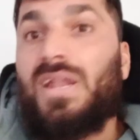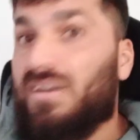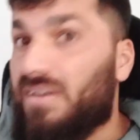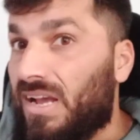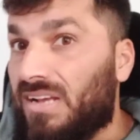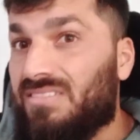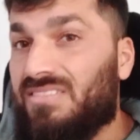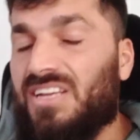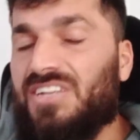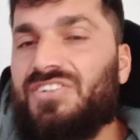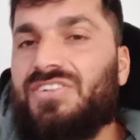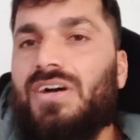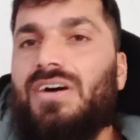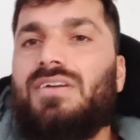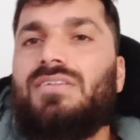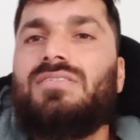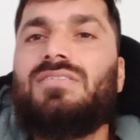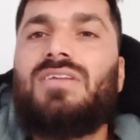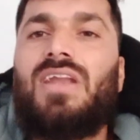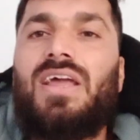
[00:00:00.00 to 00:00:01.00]

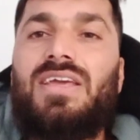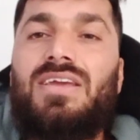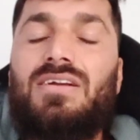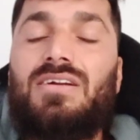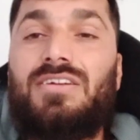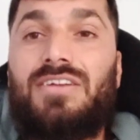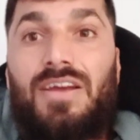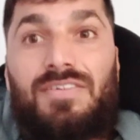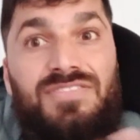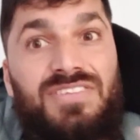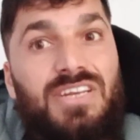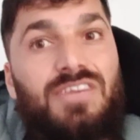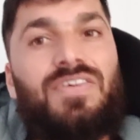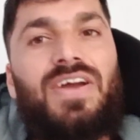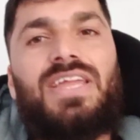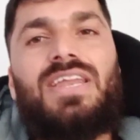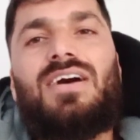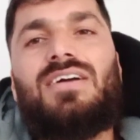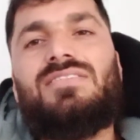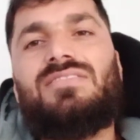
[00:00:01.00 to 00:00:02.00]
taxation, like deficit
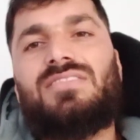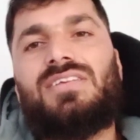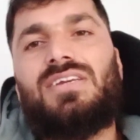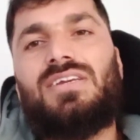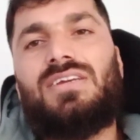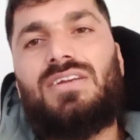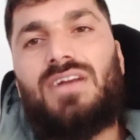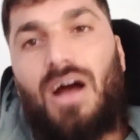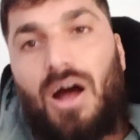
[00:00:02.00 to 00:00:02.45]
financing?